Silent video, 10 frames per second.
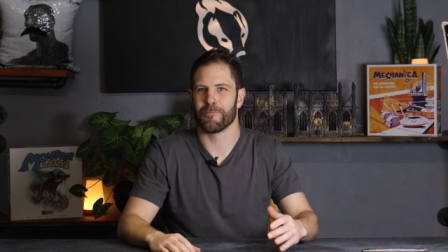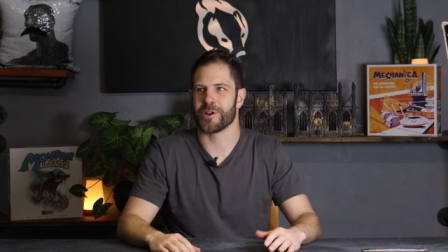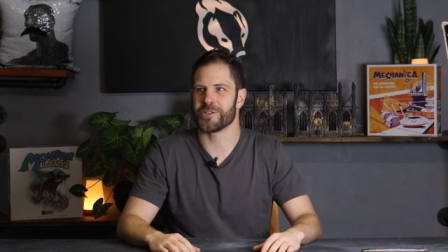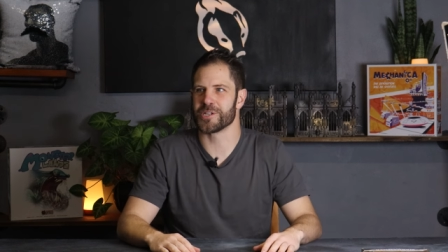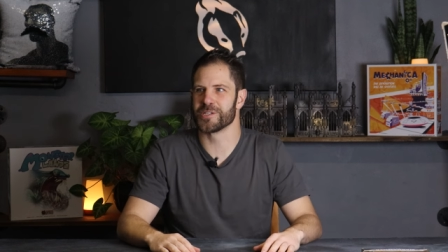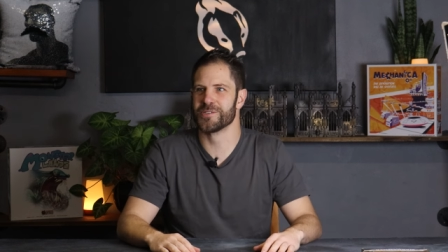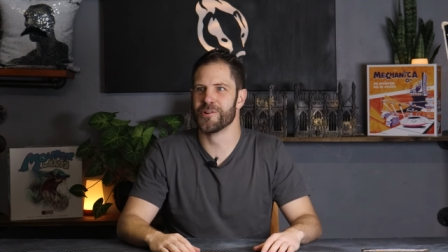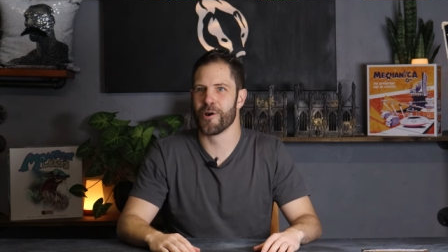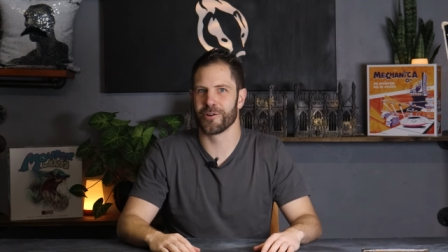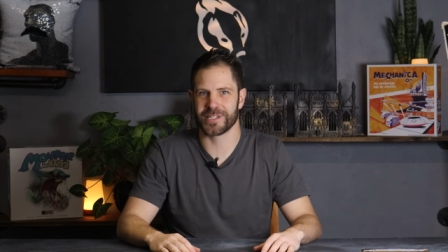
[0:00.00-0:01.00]
which is
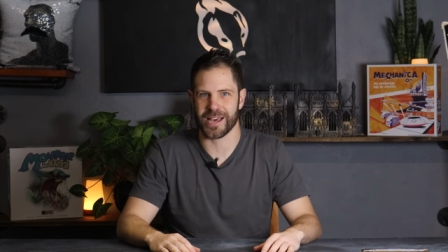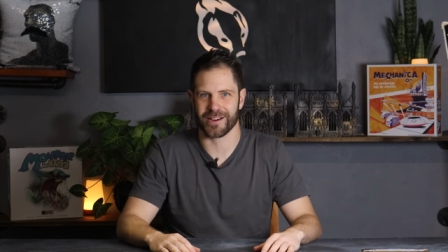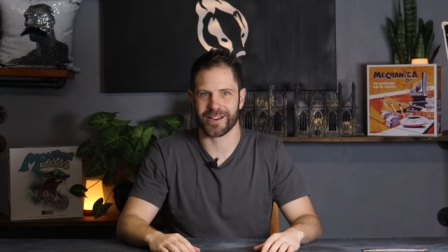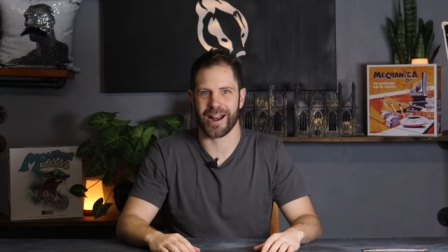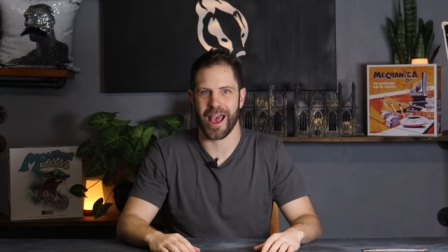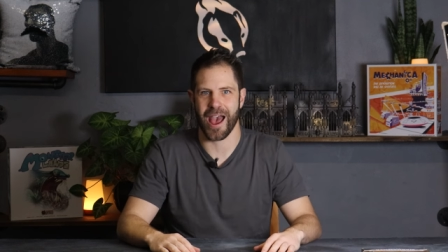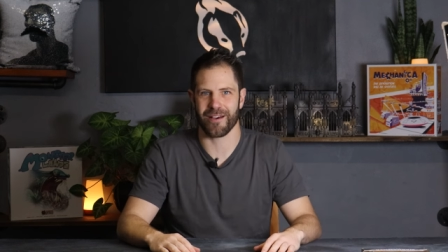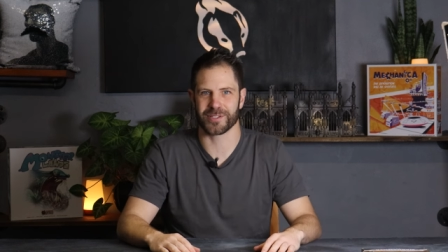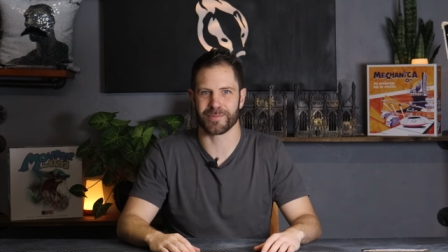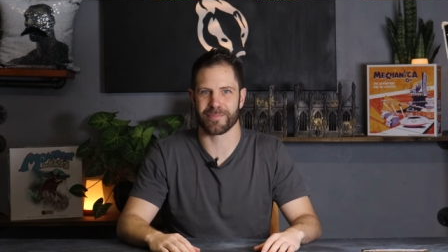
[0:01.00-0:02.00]
no doubt gonna
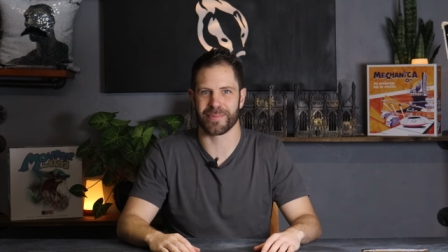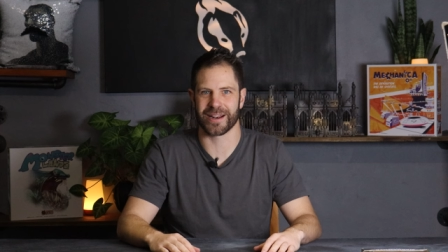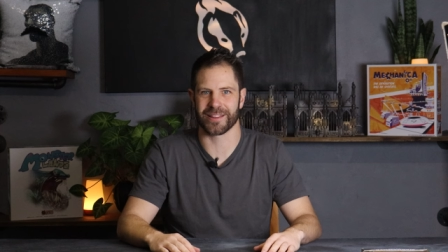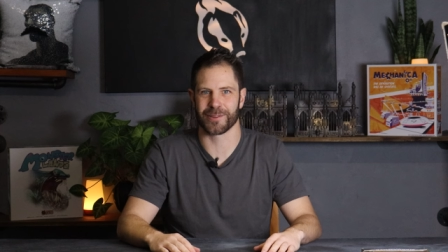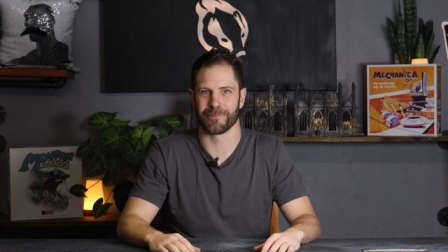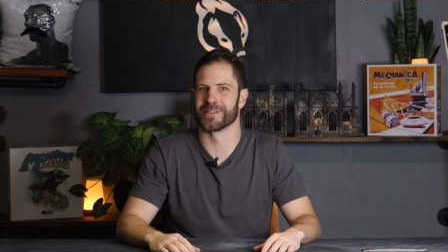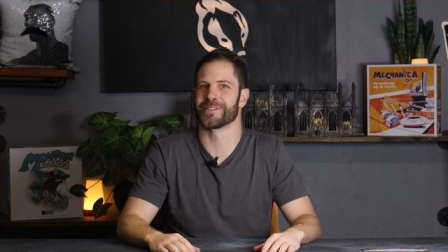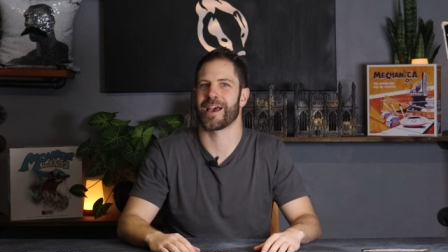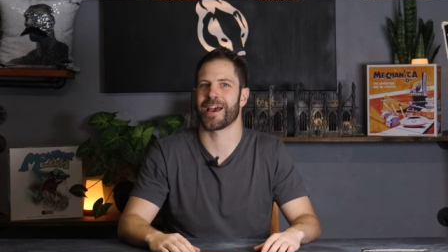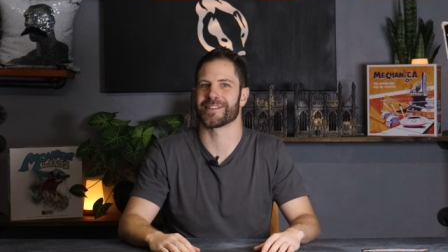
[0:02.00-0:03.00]
have to be better than the
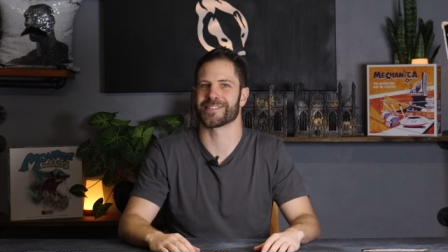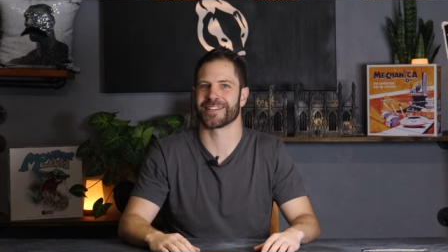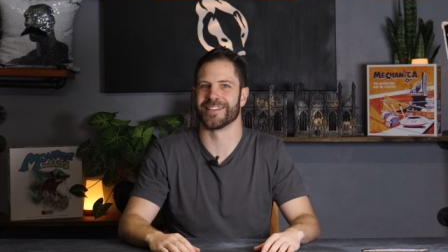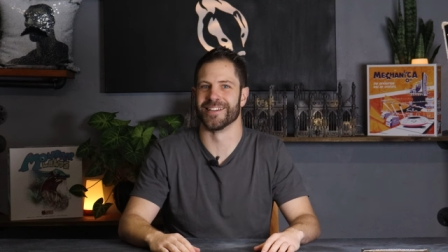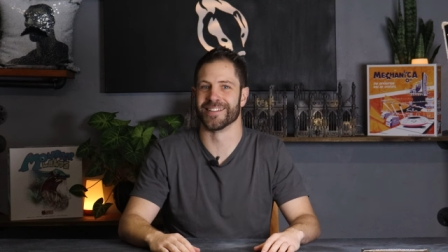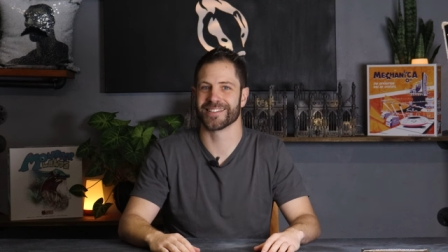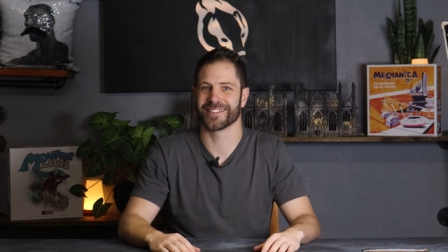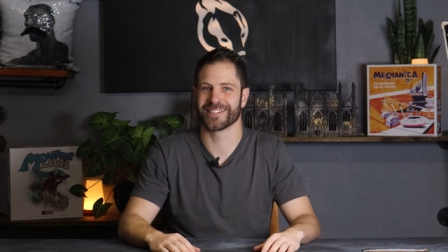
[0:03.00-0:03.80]
ones I had as a kid.